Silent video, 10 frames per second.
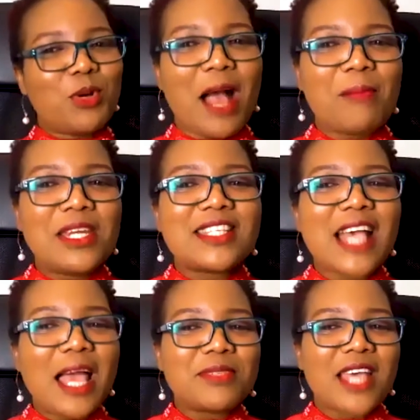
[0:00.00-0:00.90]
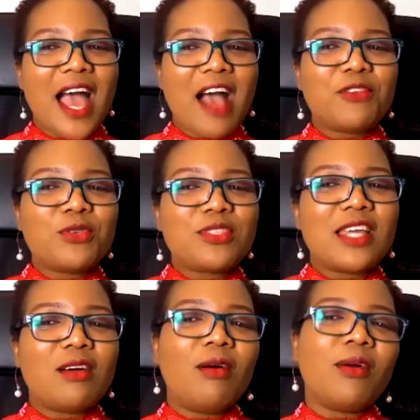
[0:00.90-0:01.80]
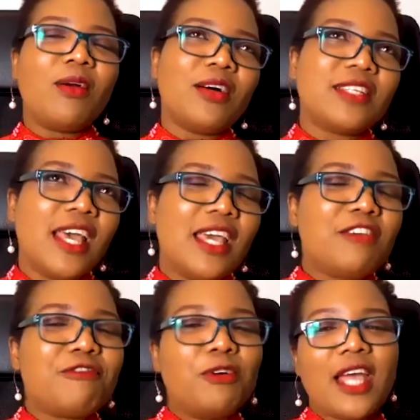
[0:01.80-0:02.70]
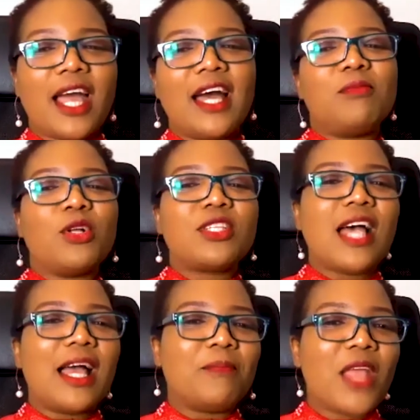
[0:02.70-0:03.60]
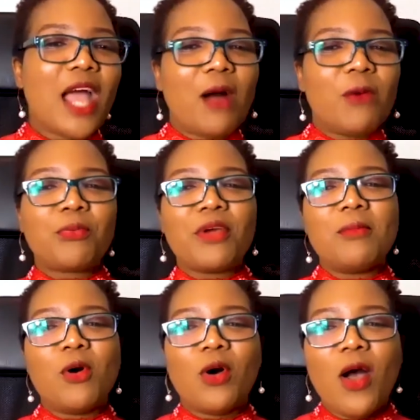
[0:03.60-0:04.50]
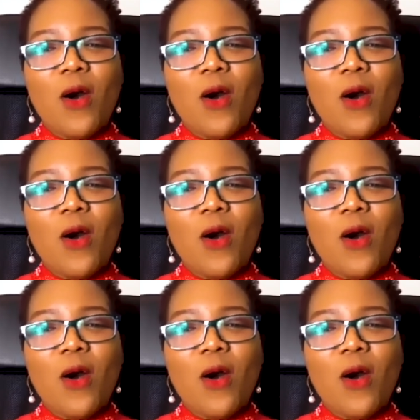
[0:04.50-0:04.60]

How many times have you said, oh God, if only I had more time, I will pray more.